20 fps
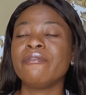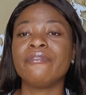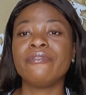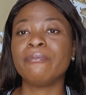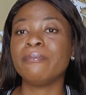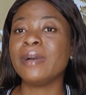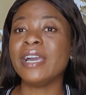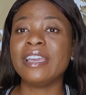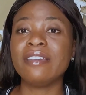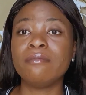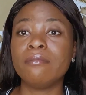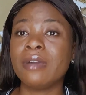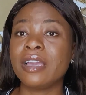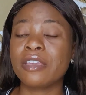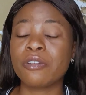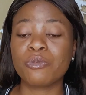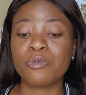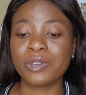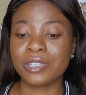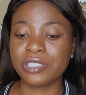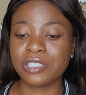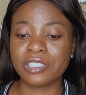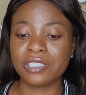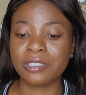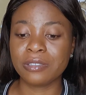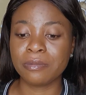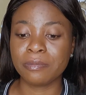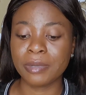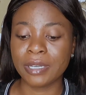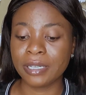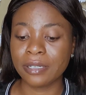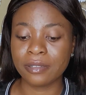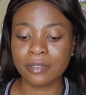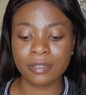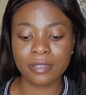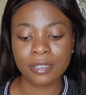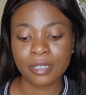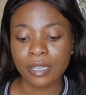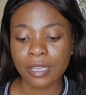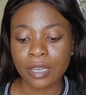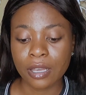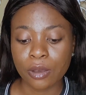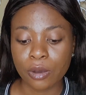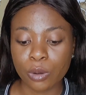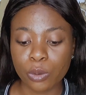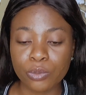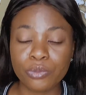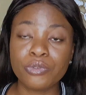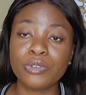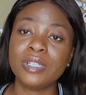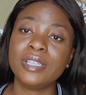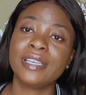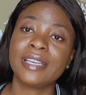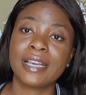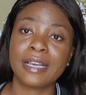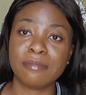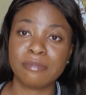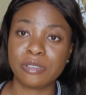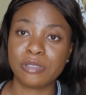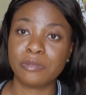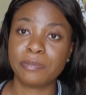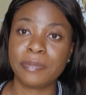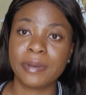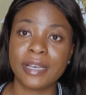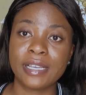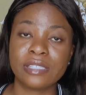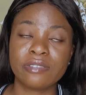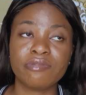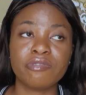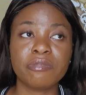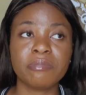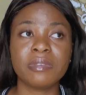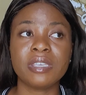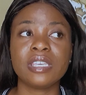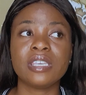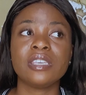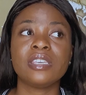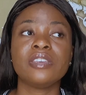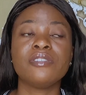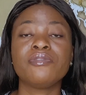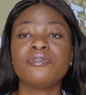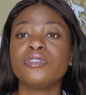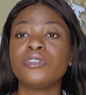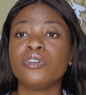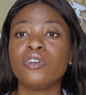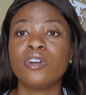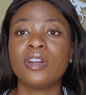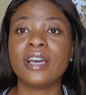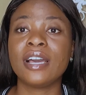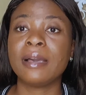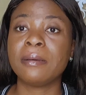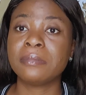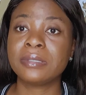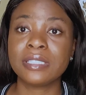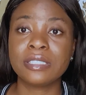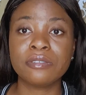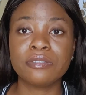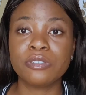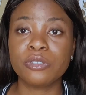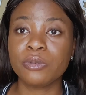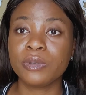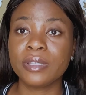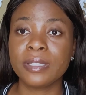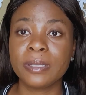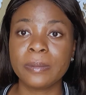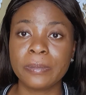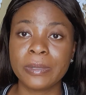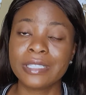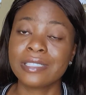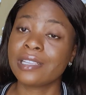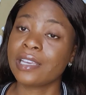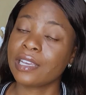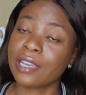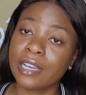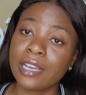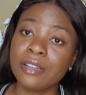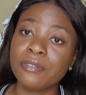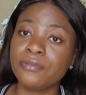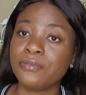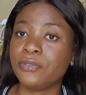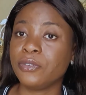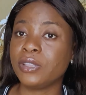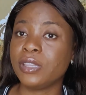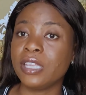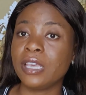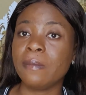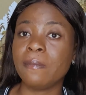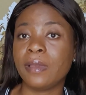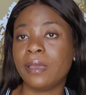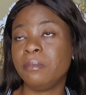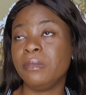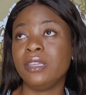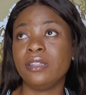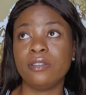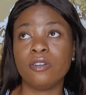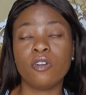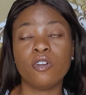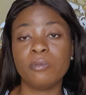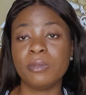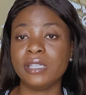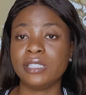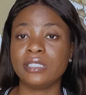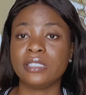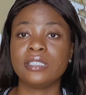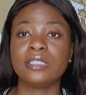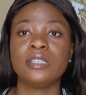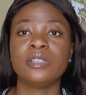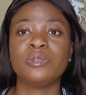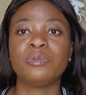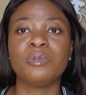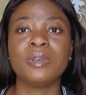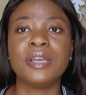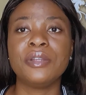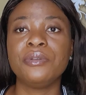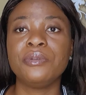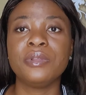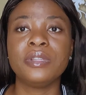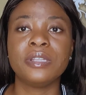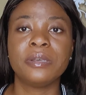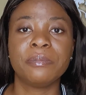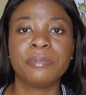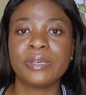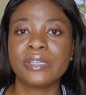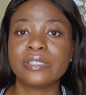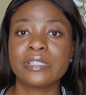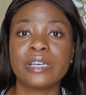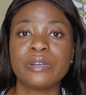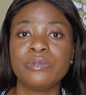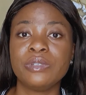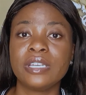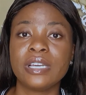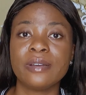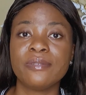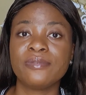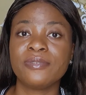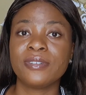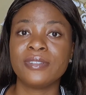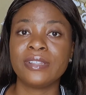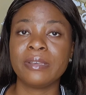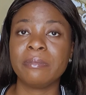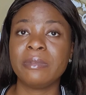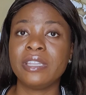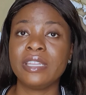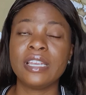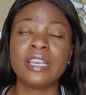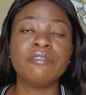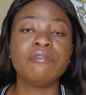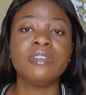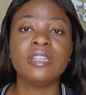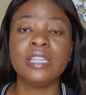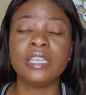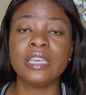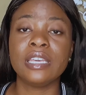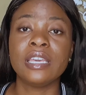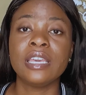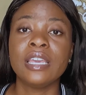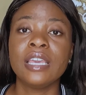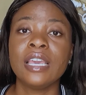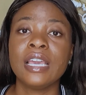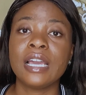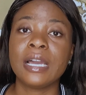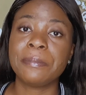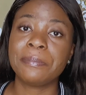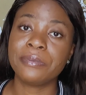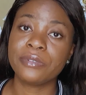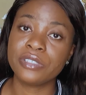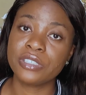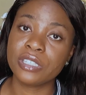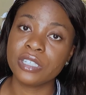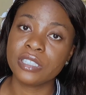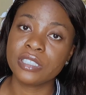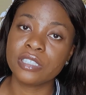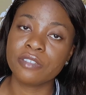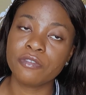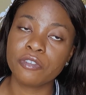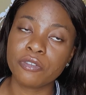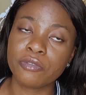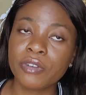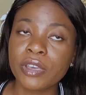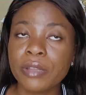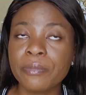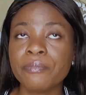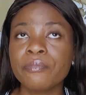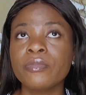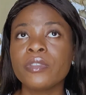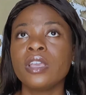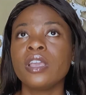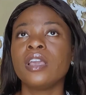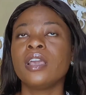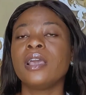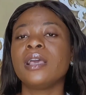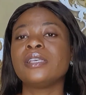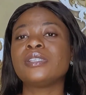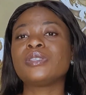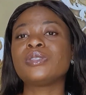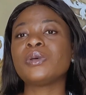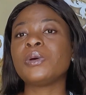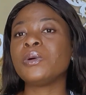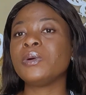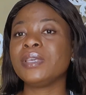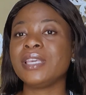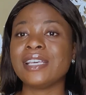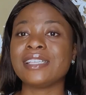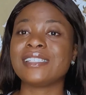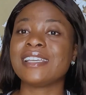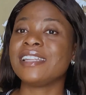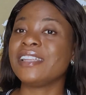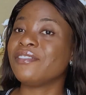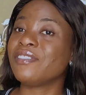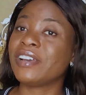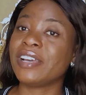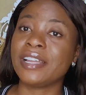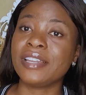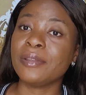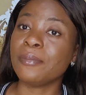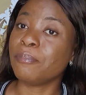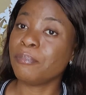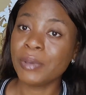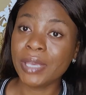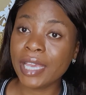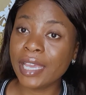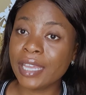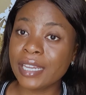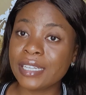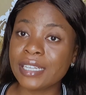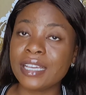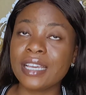My wish, but hopefully it comes to pass for me. If not, I'm still doing the best I can for them. All my sisters, we are doing the best that we can for them, and they are really appreciative of it. So yes, I never had a bed.